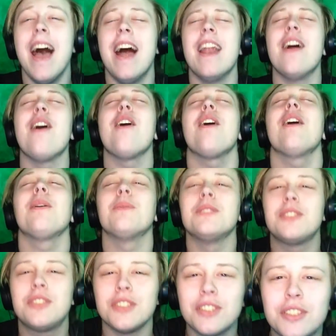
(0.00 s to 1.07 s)
and oh, it
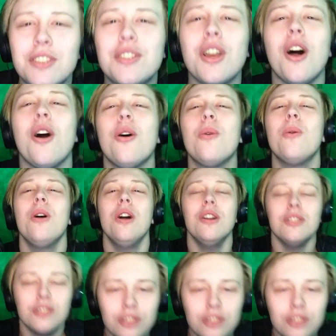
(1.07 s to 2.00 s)
was just so